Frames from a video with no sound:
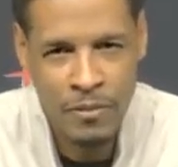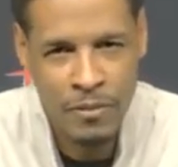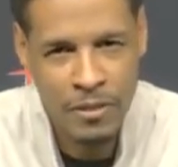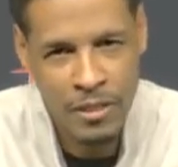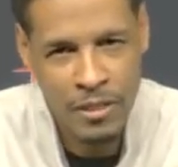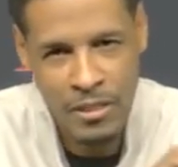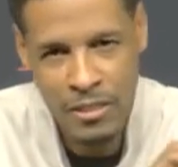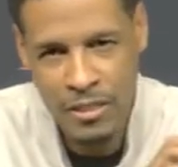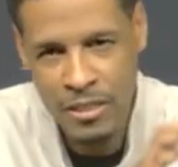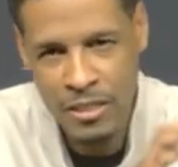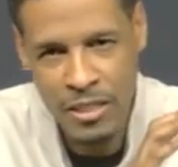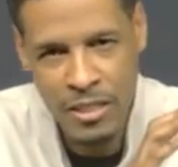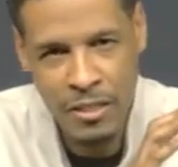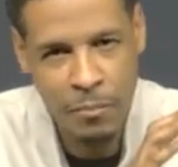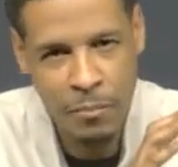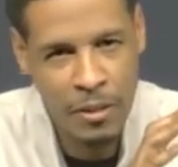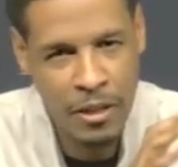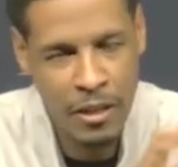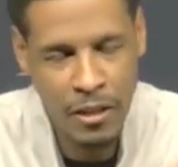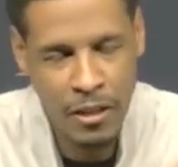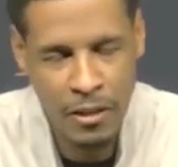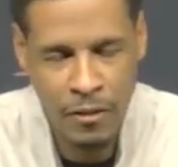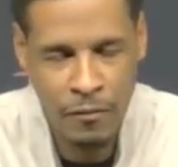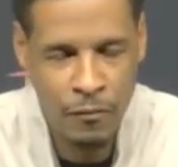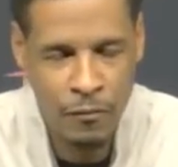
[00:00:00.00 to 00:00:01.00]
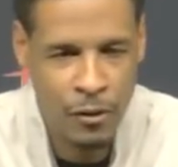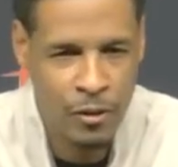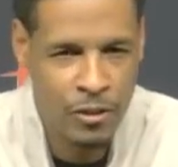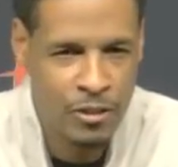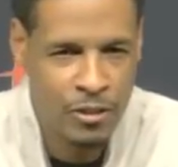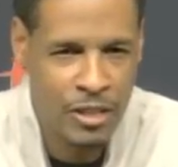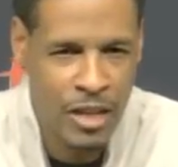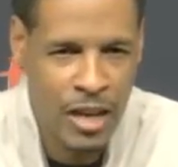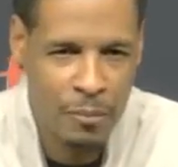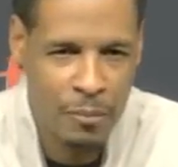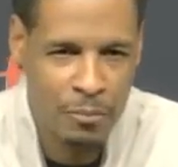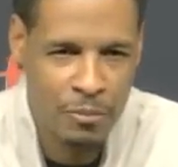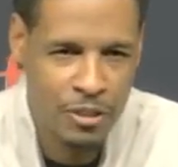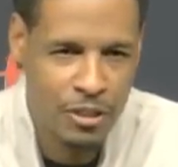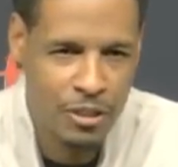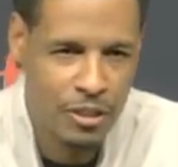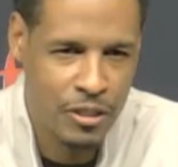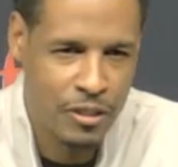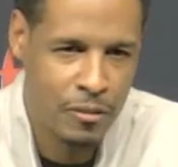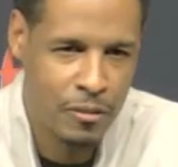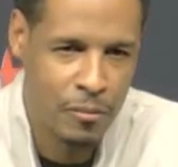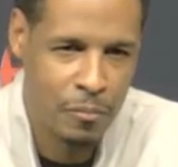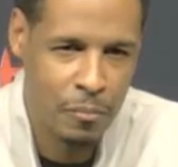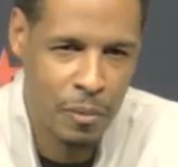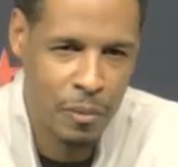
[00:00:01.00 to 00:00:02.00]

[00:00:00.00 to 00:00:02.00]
Didn't see me on the first option,